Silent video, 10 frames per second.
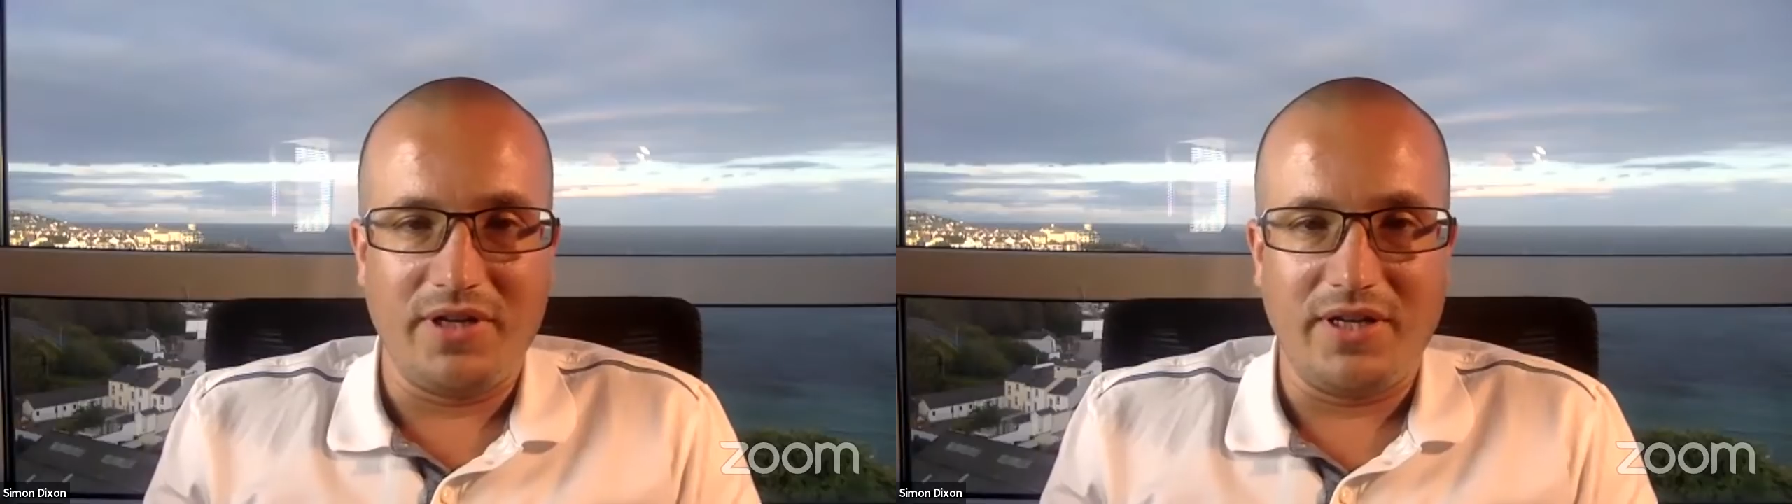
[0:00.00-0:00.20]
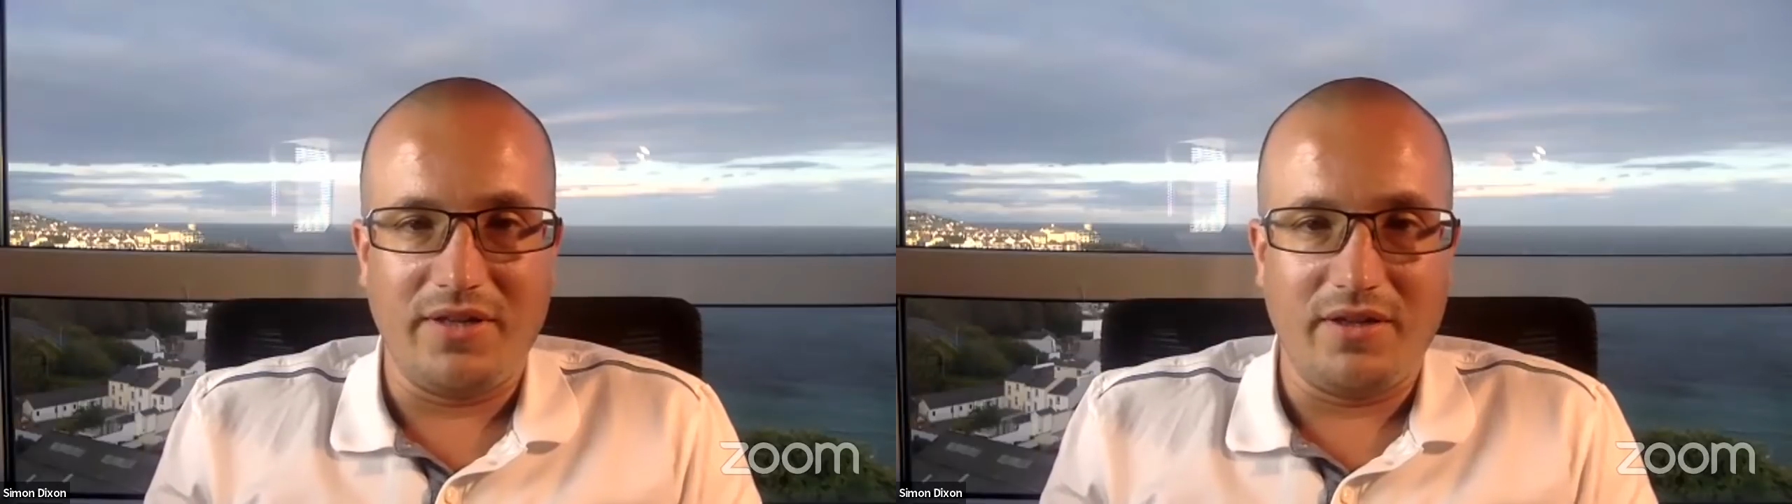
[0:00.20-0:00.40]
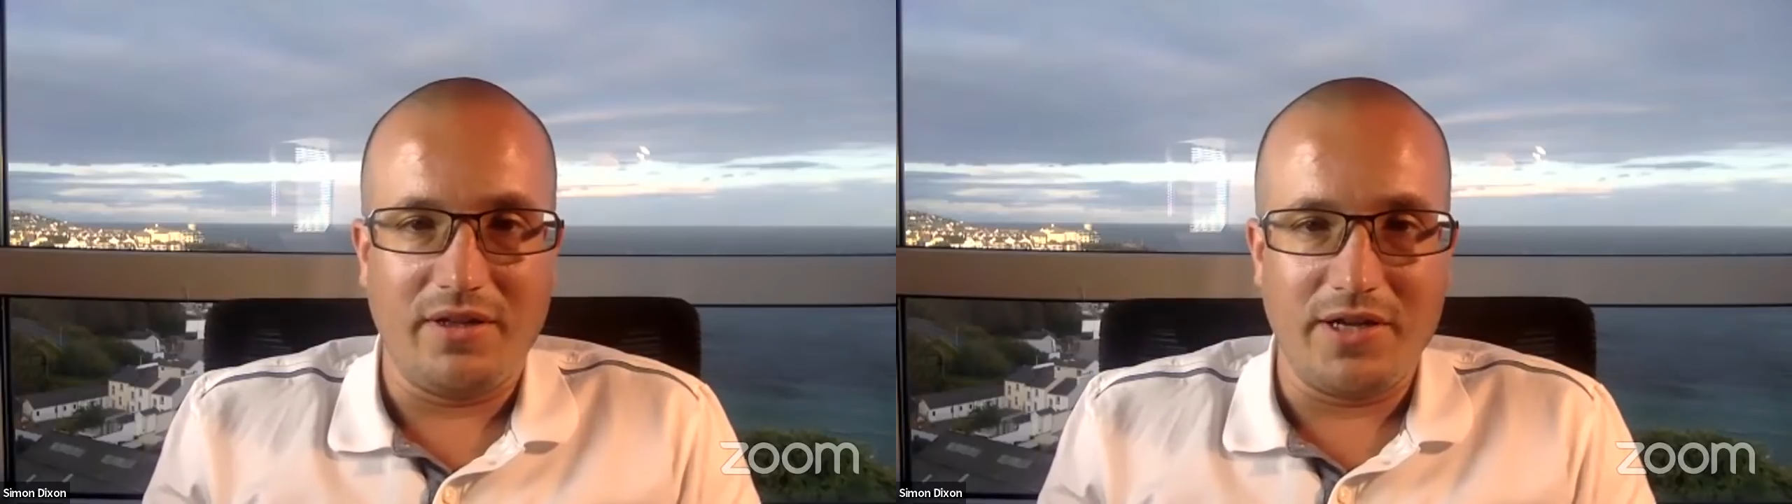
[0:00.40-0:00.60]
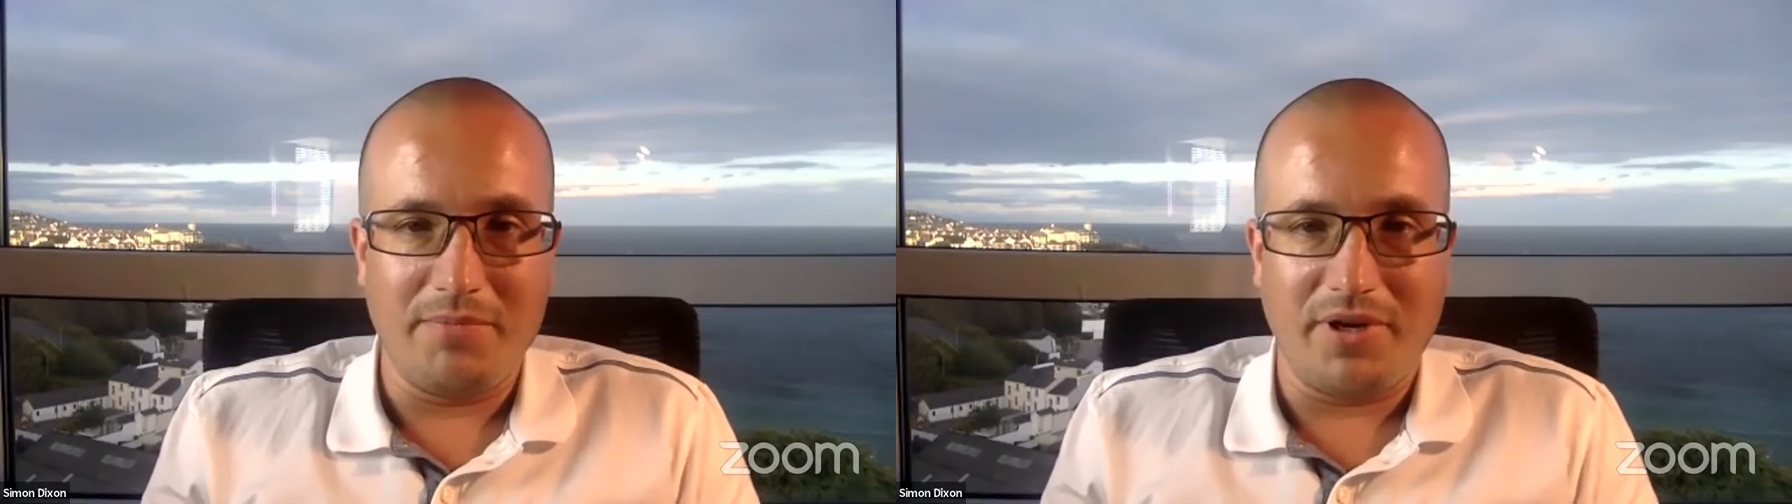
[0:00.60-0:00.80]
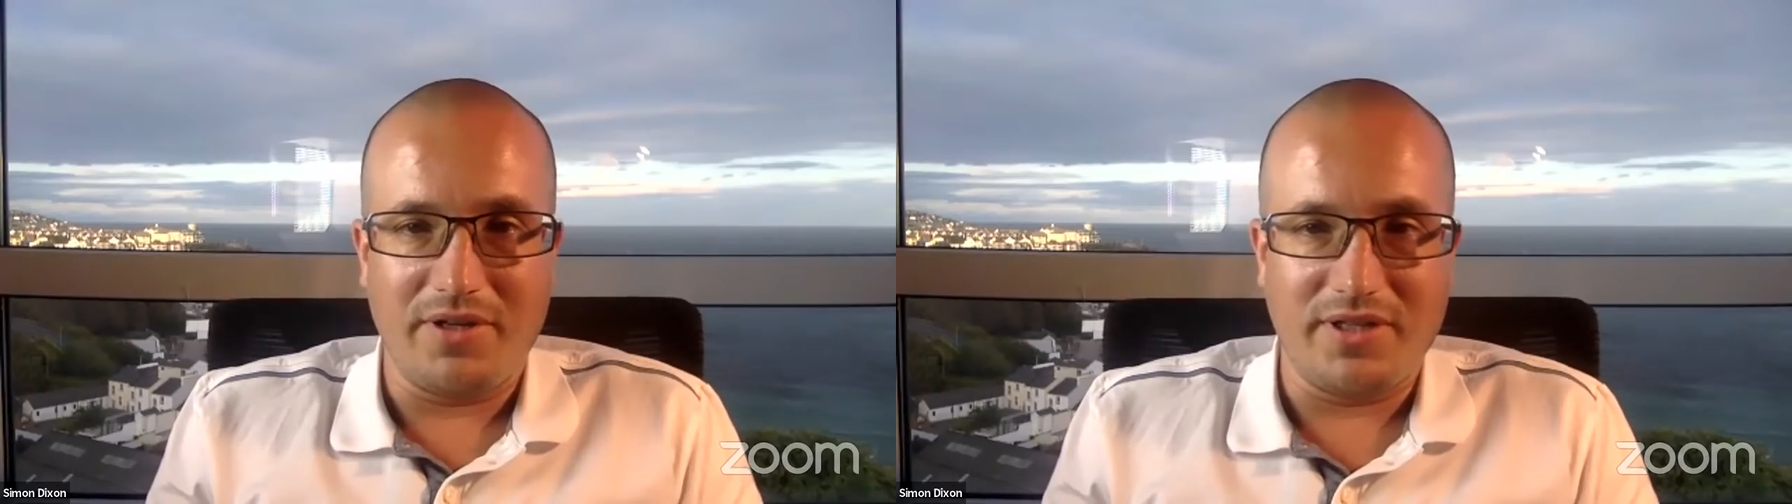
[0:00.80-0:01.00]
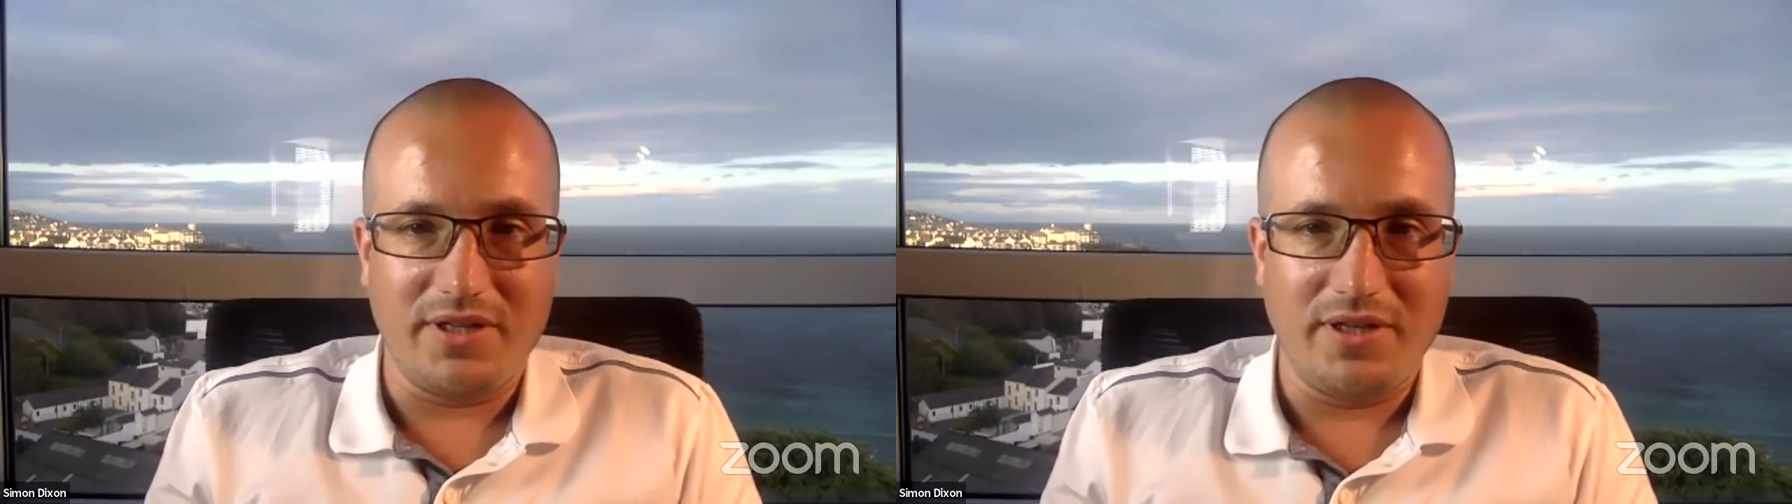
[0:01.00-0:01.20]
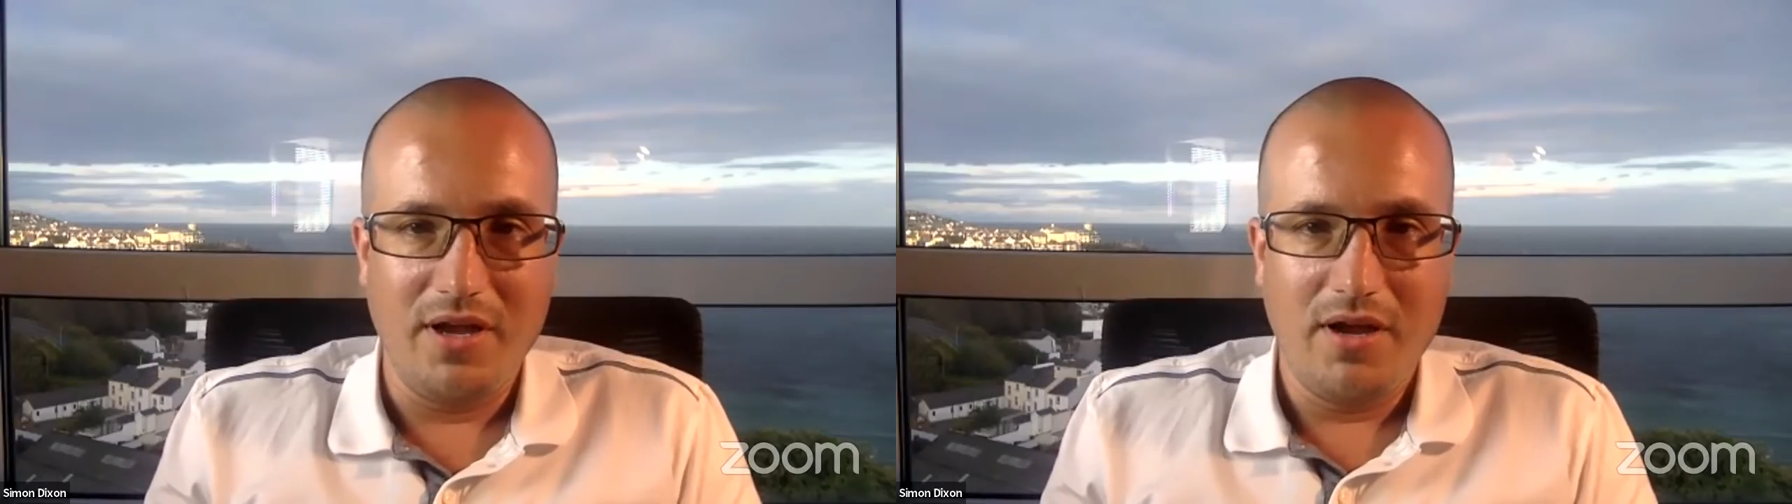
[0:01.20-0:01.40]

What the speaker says: hit the like button,